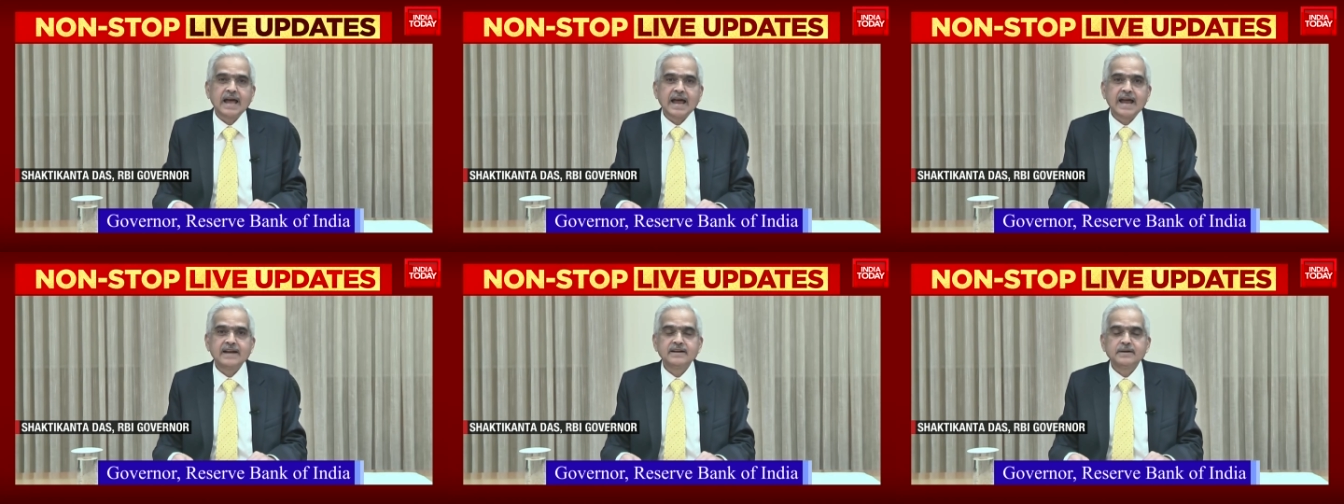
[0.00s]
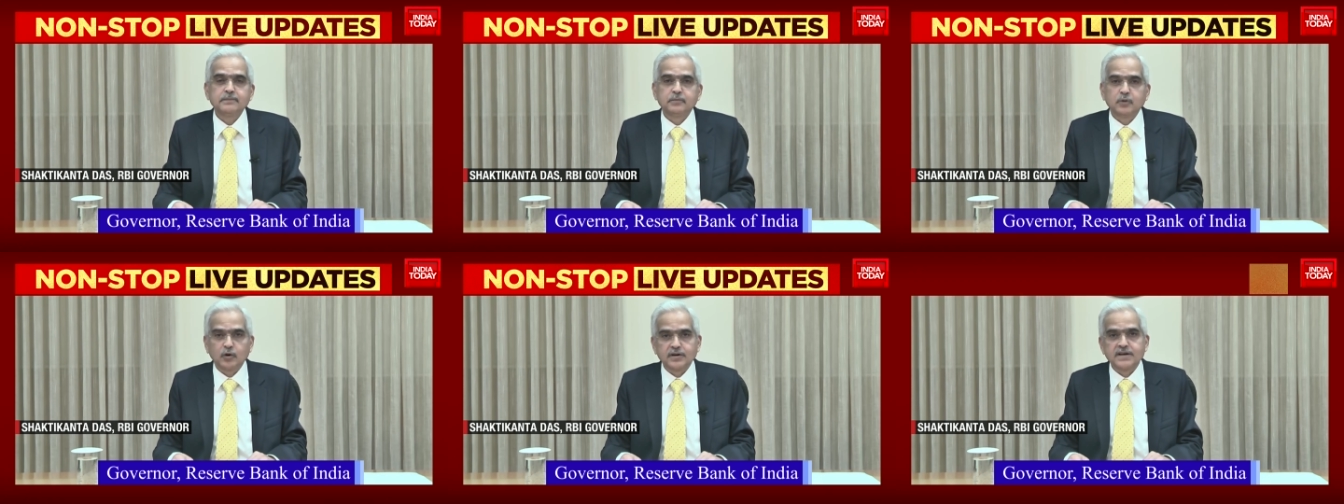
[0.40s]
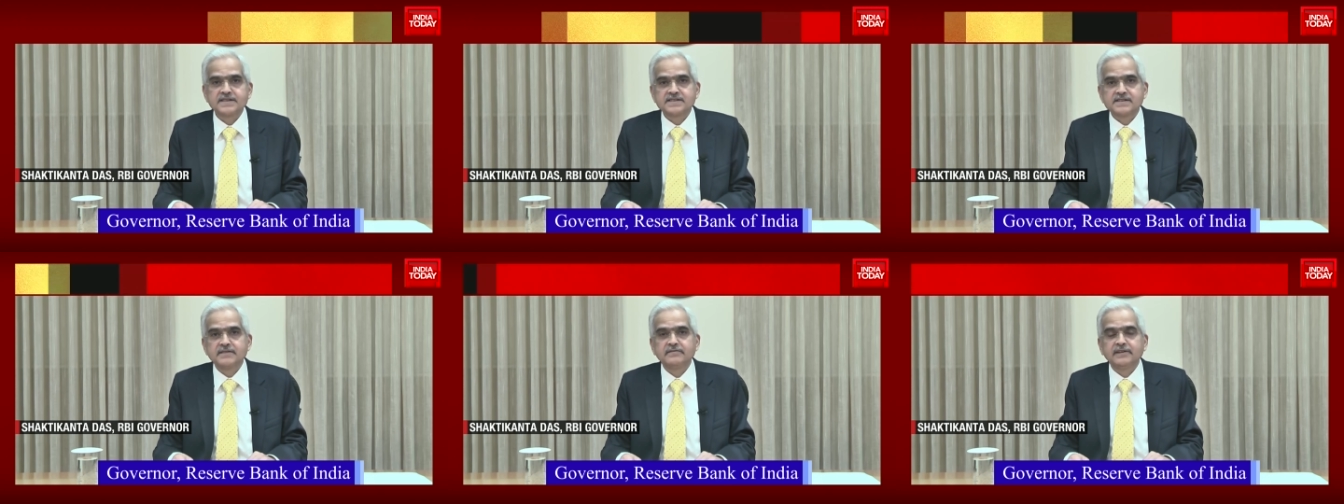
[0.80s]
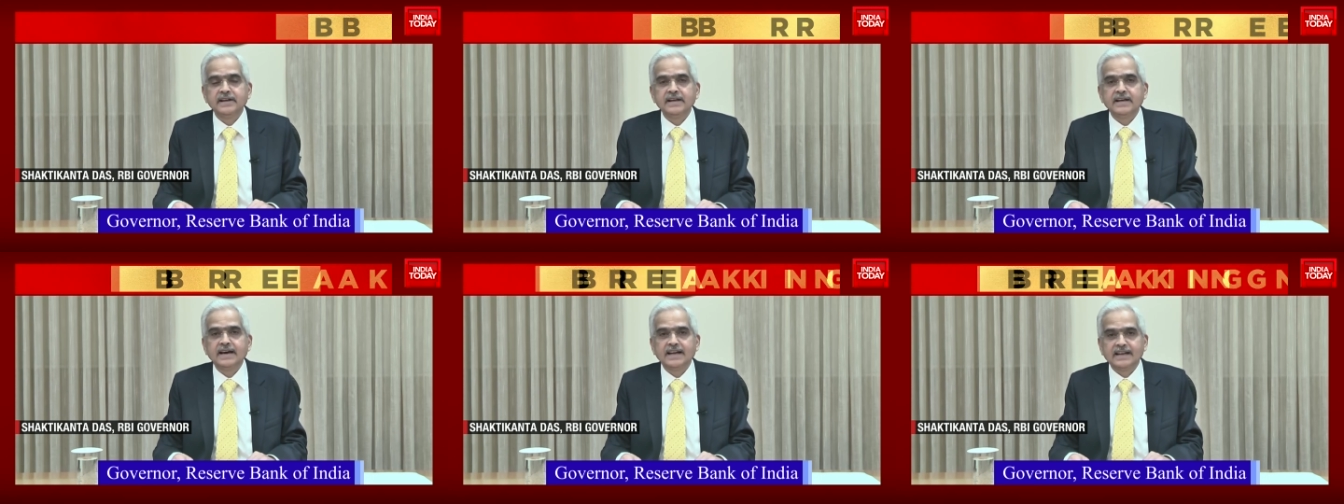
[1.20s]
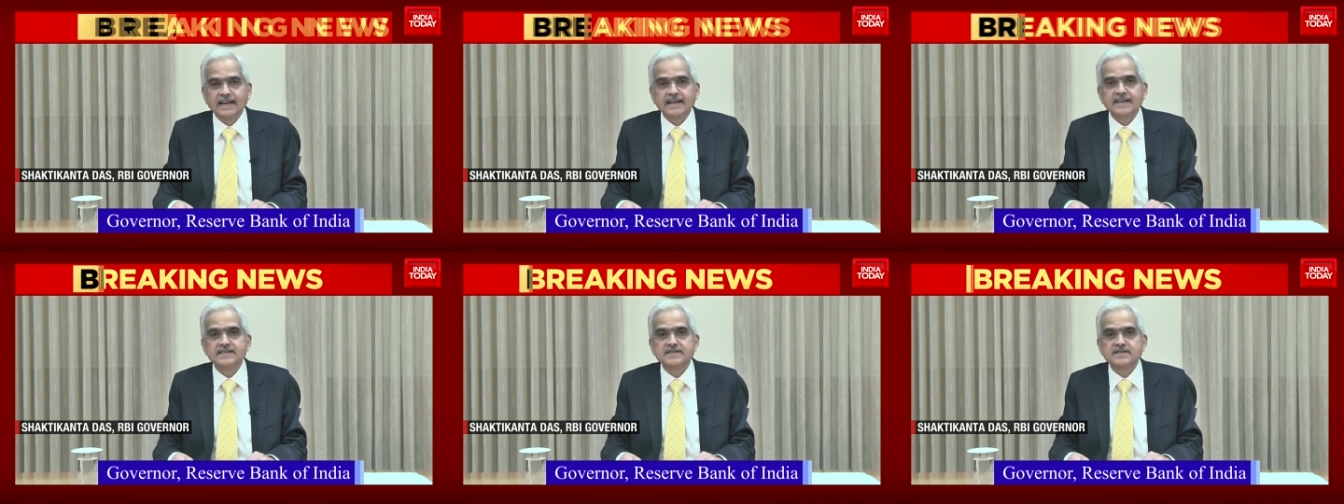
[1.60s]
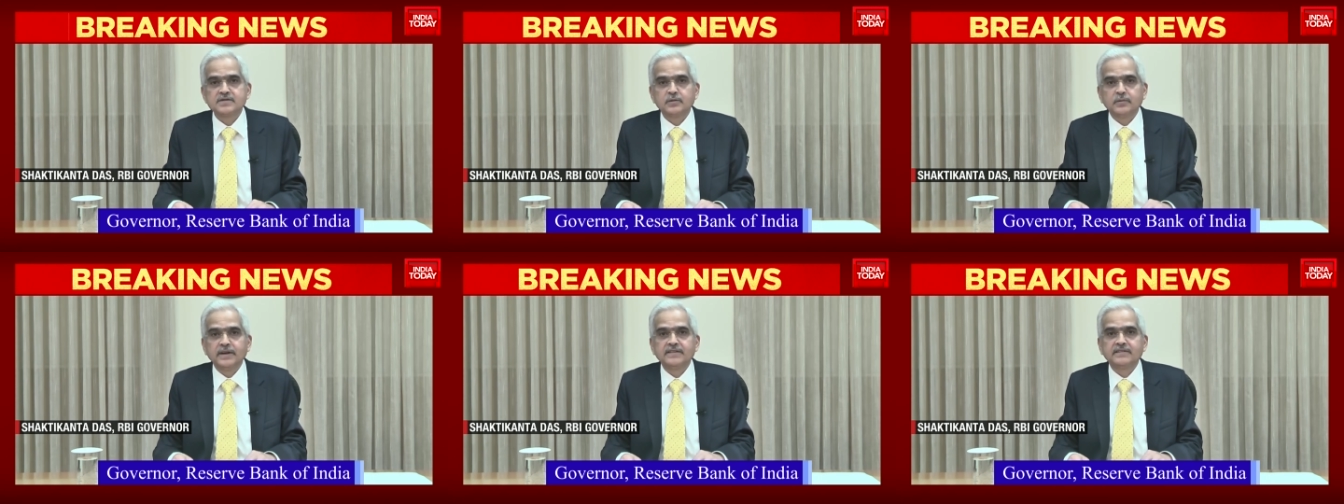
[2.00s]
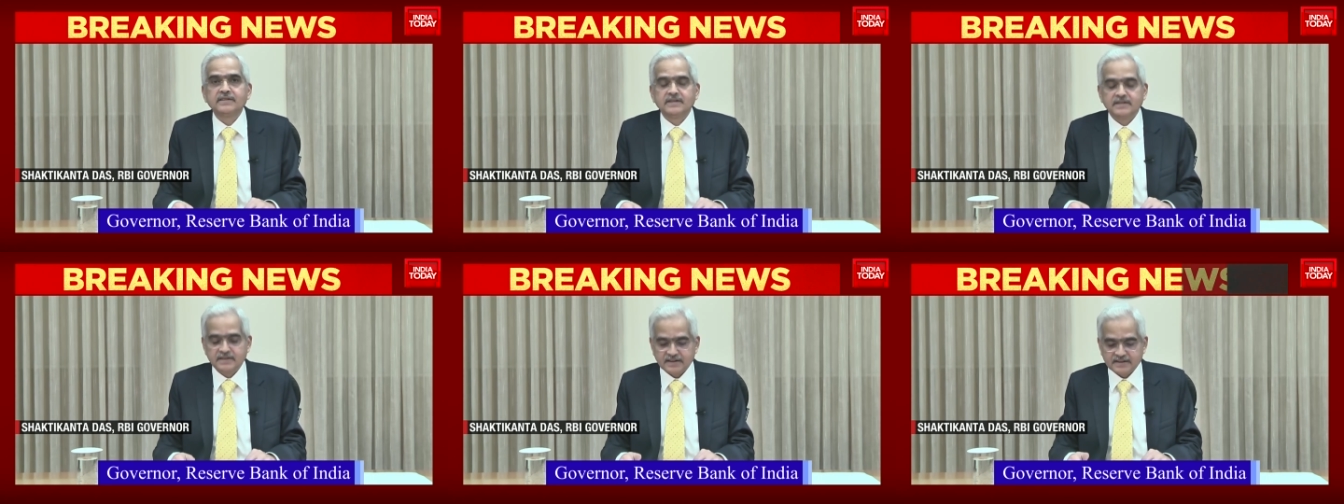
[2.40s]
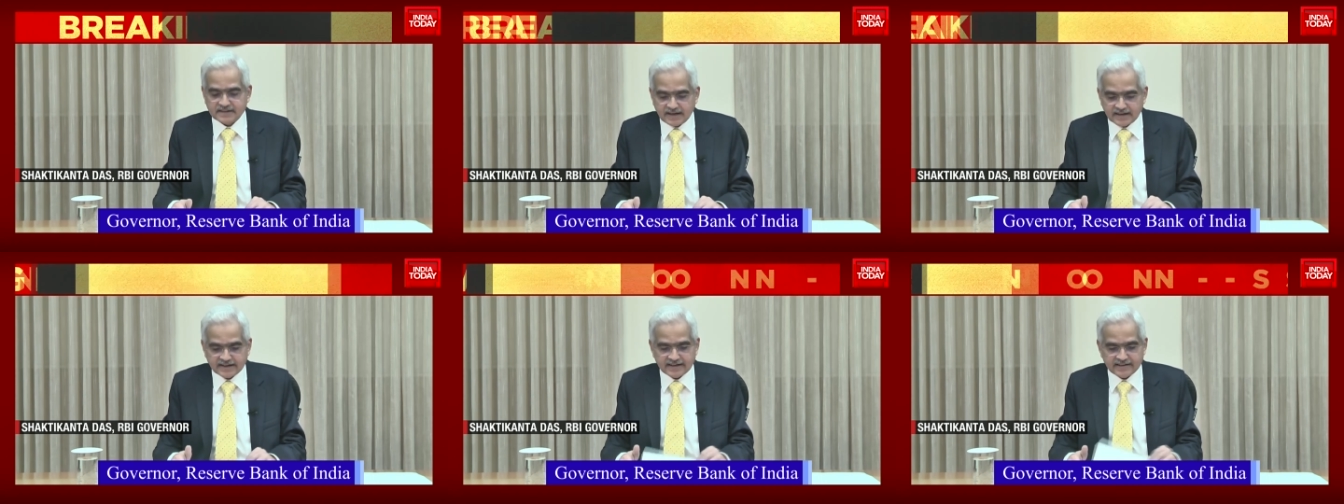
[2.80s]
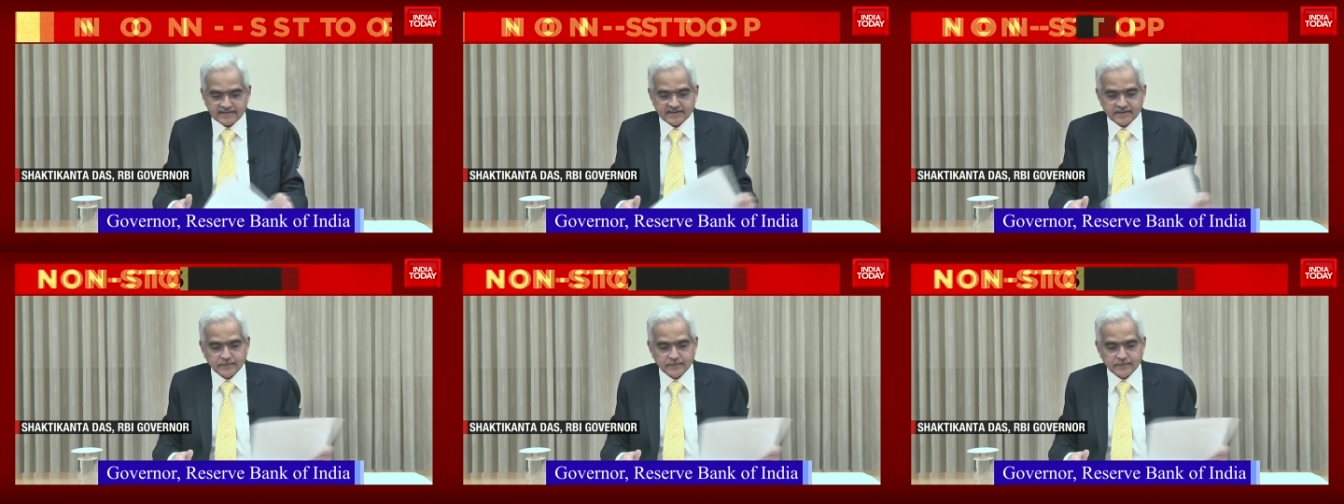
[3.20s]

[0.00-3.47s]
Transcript: and progressively aligns with the target.